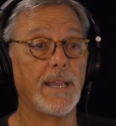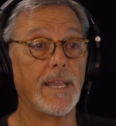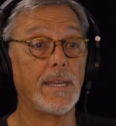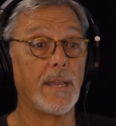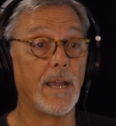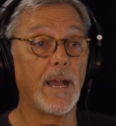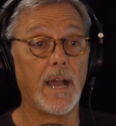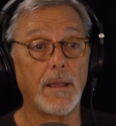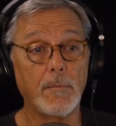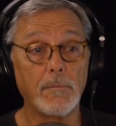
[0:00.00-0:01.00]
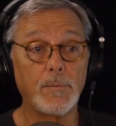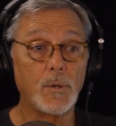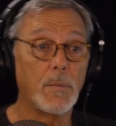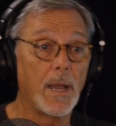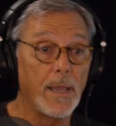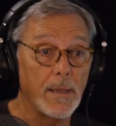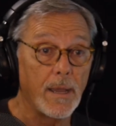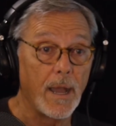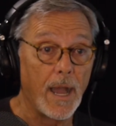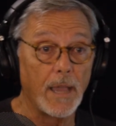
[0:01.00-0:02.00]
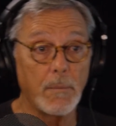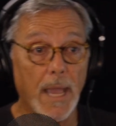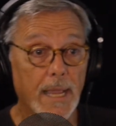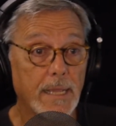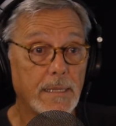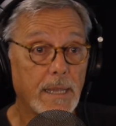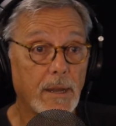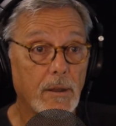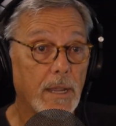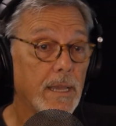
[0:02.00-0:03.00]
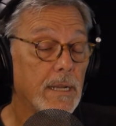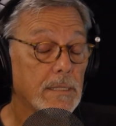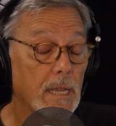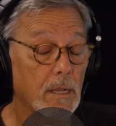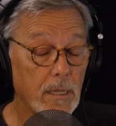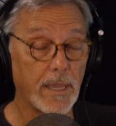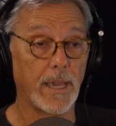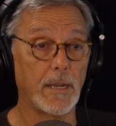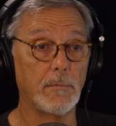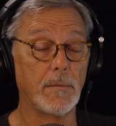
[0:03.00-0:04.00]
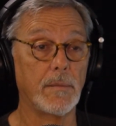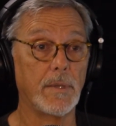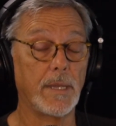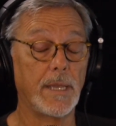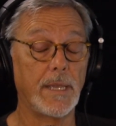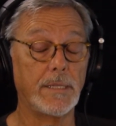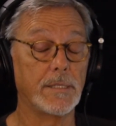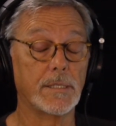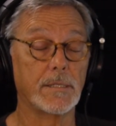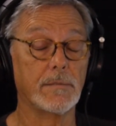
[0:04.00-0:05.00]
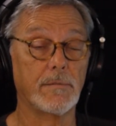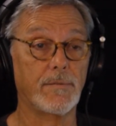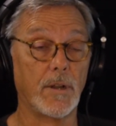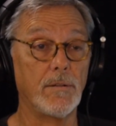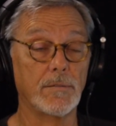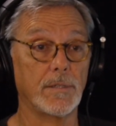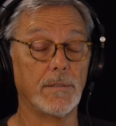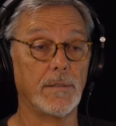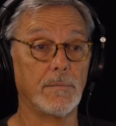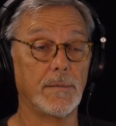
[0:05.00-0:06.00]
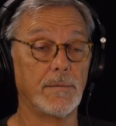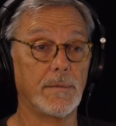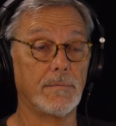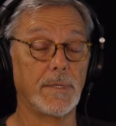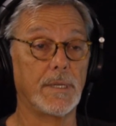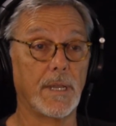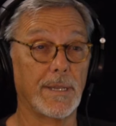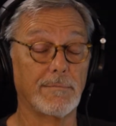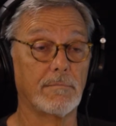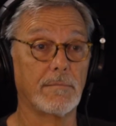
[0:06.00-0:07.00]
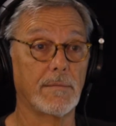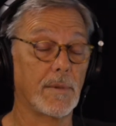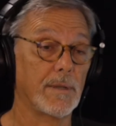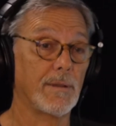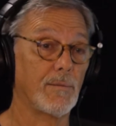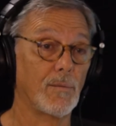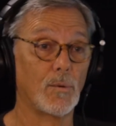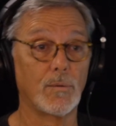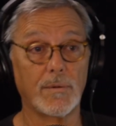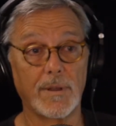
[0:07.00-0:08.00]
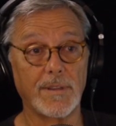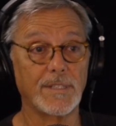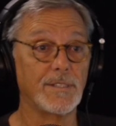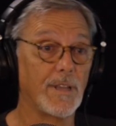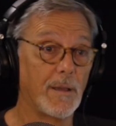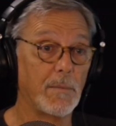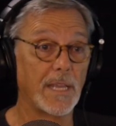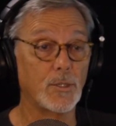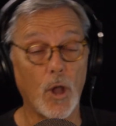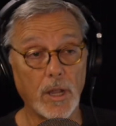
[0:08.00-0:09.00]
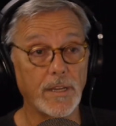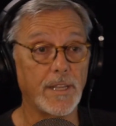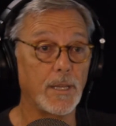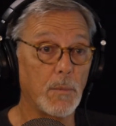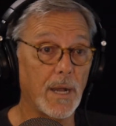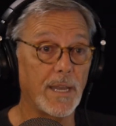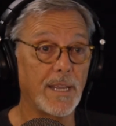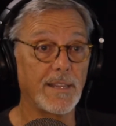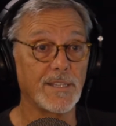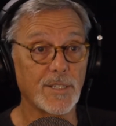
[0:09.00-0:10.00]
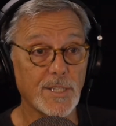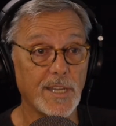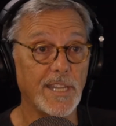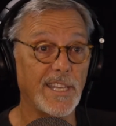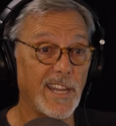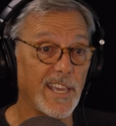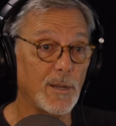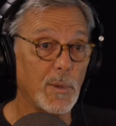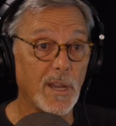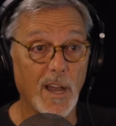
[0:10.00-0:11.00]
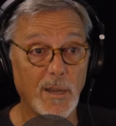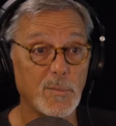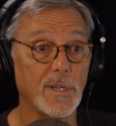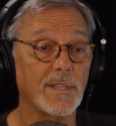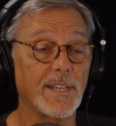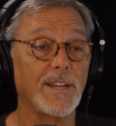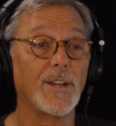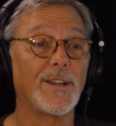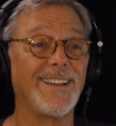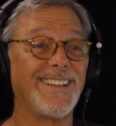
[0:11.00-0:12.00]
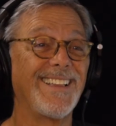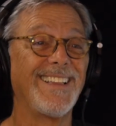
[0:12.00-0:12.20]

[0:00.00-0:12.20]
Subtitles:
And I put my eye back in there, and as I look at him, he just froze it. And he's like, oh, I'm not talking to anybody. There's just an inanimate object there.